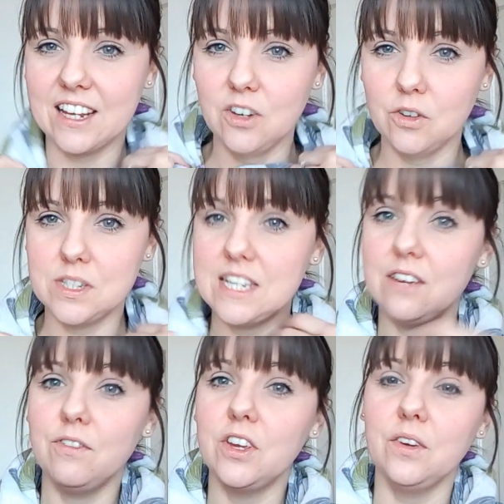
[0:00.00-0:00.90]
And you'll see,
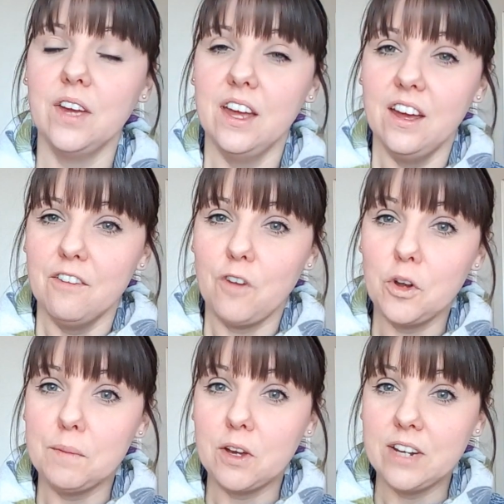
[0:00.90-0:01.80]
if you follow
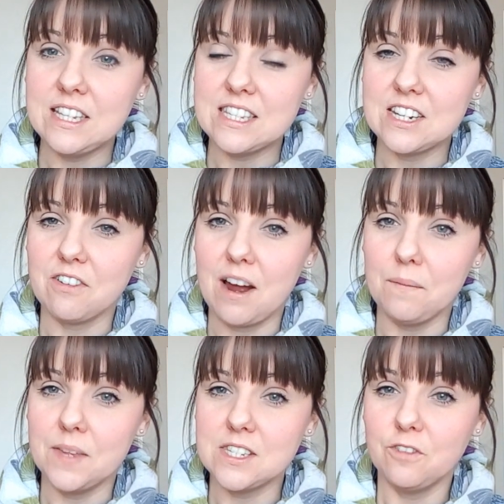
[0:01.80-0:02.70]
me on Instagram,
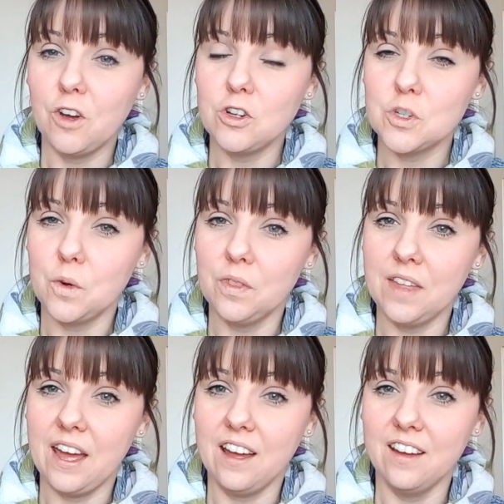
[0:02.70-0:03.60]
there's a photo on
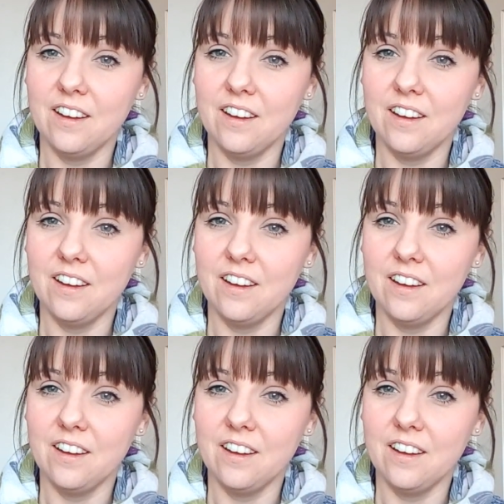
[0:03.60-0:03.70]
there